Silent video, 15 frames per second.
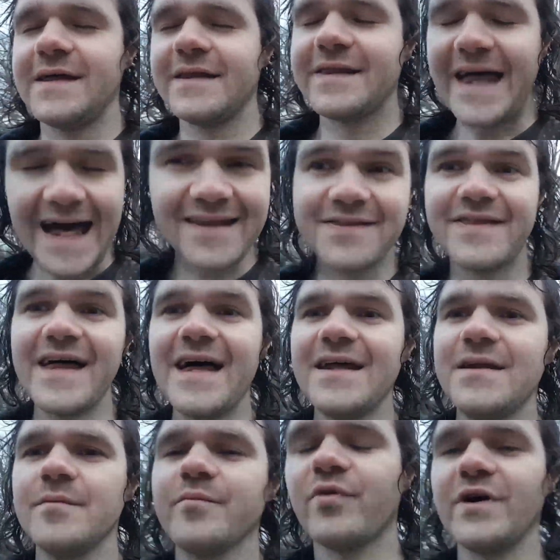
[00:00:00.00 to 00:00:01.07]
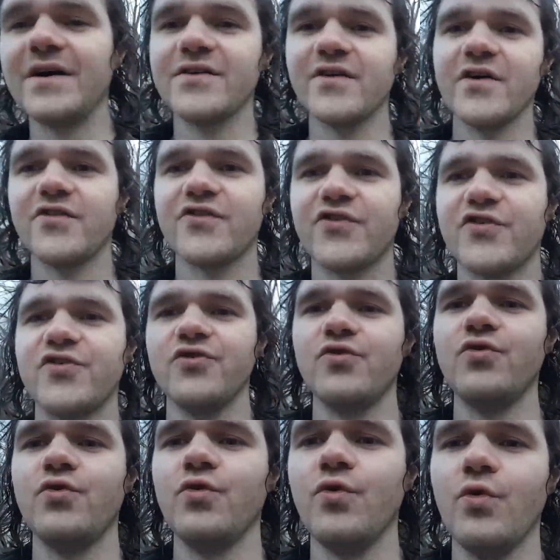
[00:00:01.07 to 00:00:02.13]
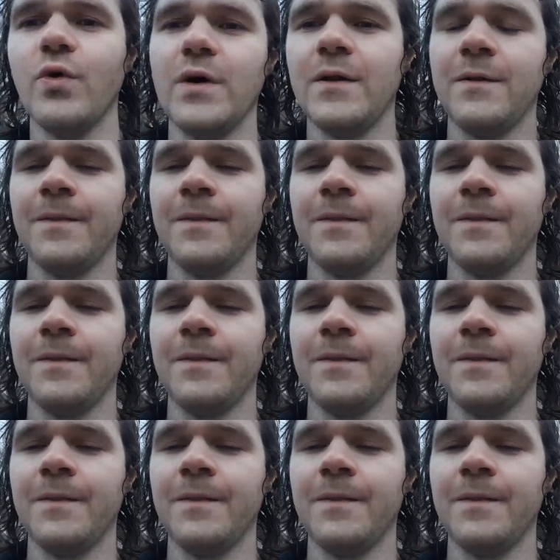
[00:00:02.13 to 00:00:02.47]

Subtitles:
That then brings us to,